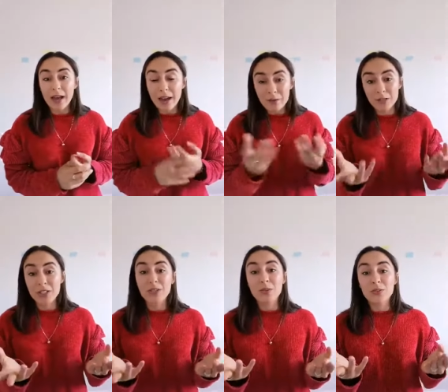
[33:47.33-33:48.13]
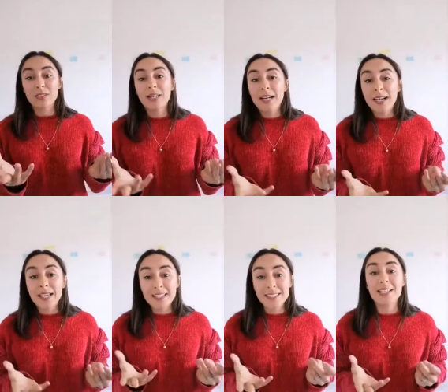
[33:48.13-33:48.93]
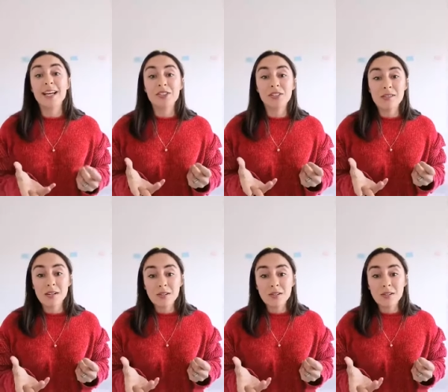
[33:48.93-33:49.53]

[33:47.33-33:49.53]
out to use in this session.